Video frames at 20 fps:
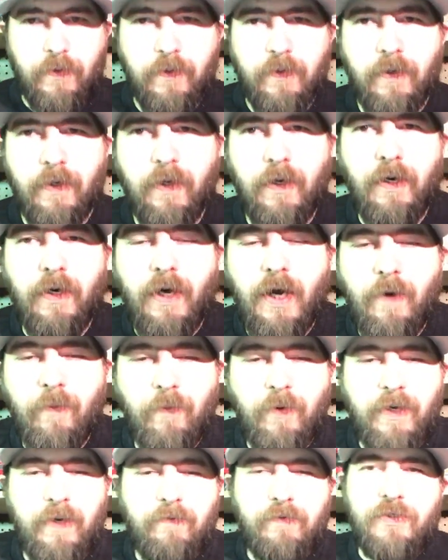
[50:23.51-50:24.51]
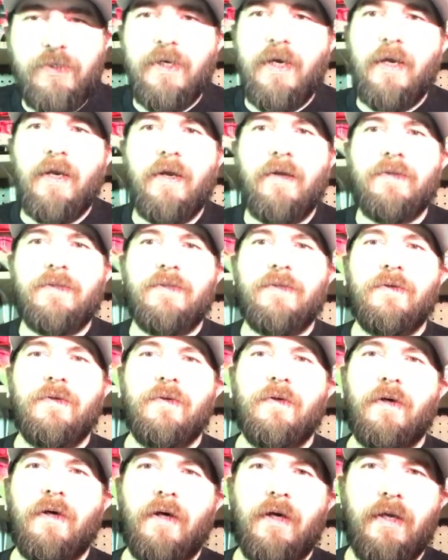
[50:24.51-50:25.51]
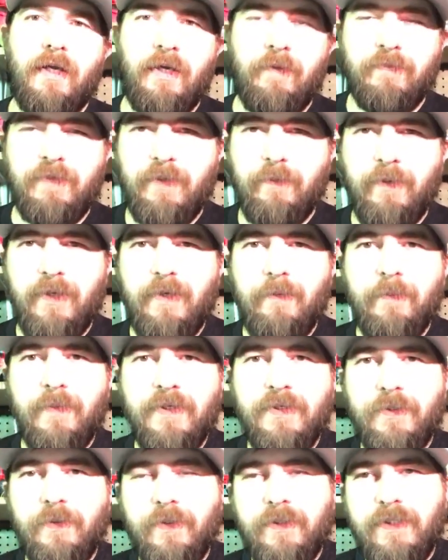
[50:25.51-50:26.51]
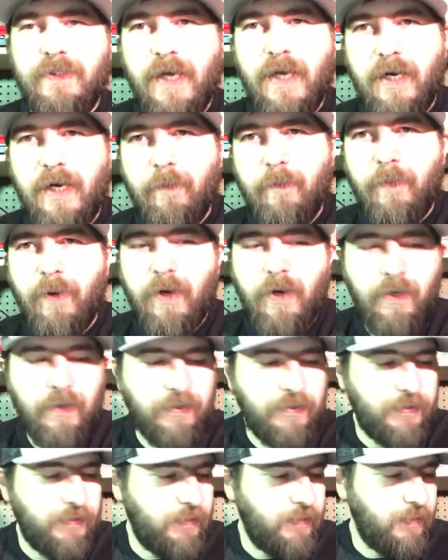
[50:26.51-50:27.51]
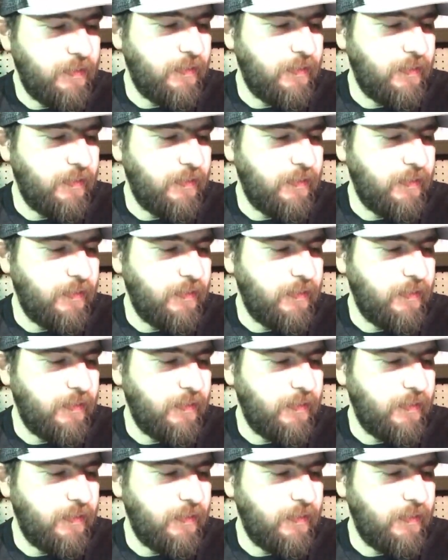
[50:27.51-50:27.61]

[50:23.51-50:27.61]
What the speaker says: I want to give a shout-out to MTB Mystery Tackle Box